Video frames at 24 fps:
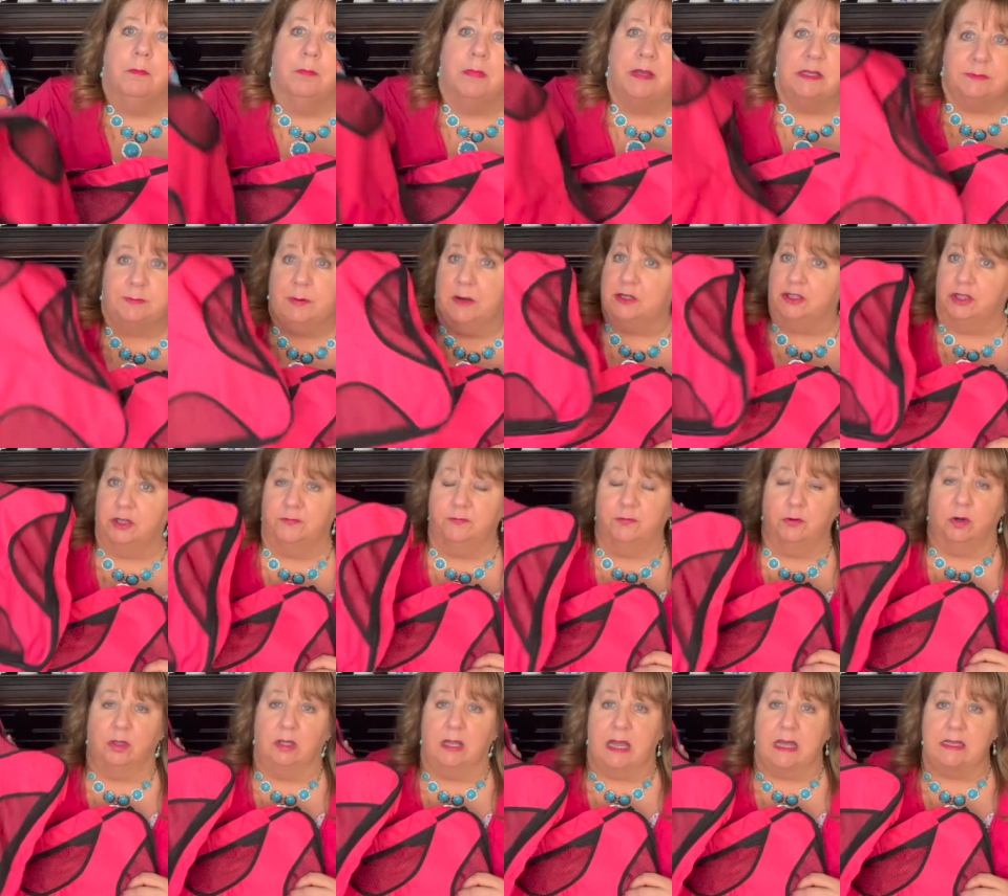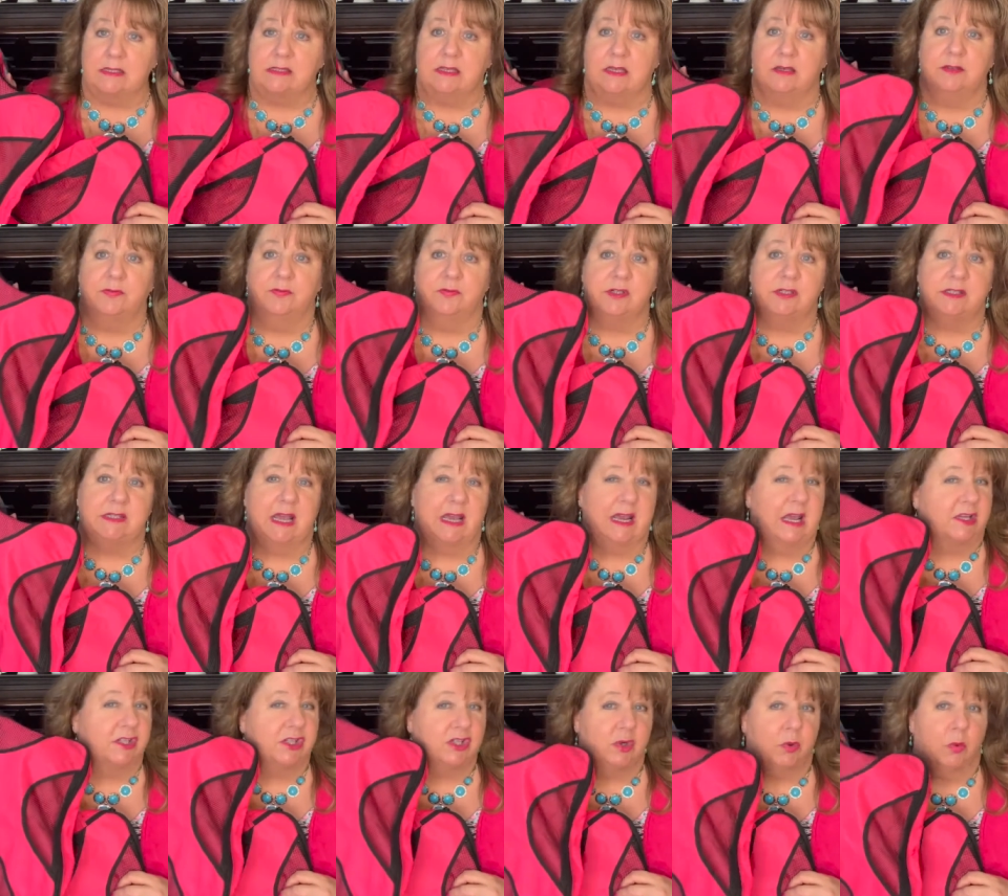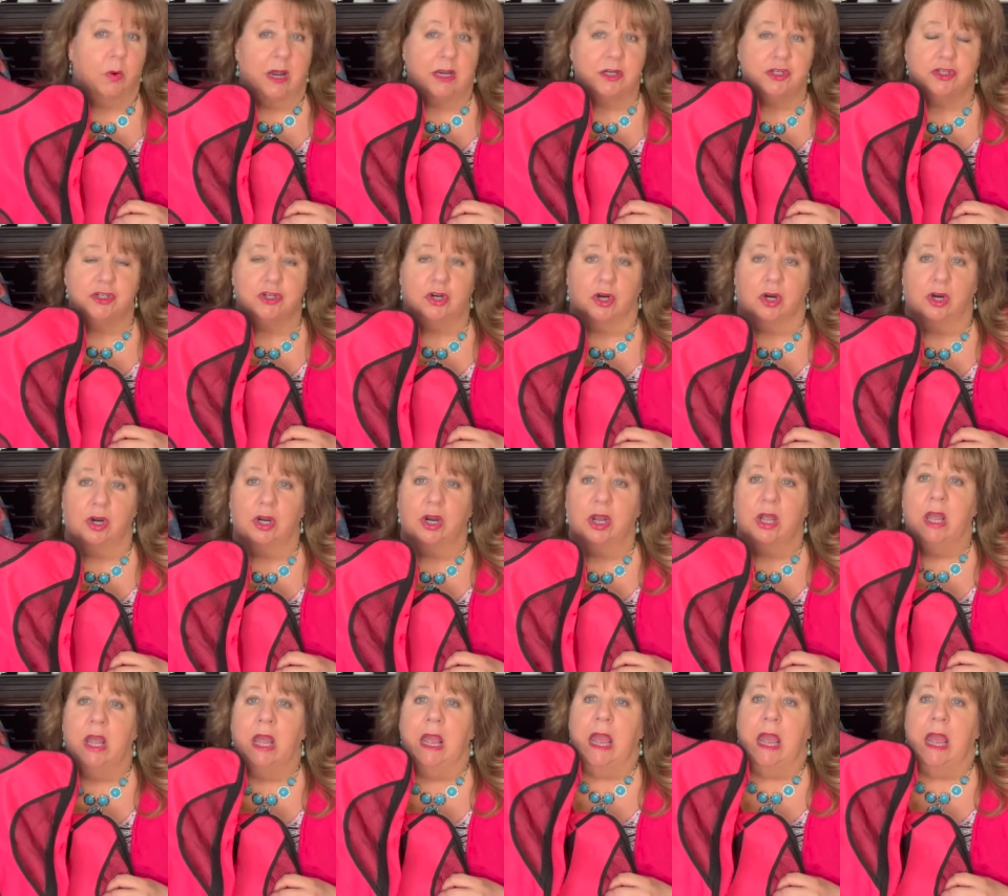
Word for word: especially for Alaska, for say a sweatshirt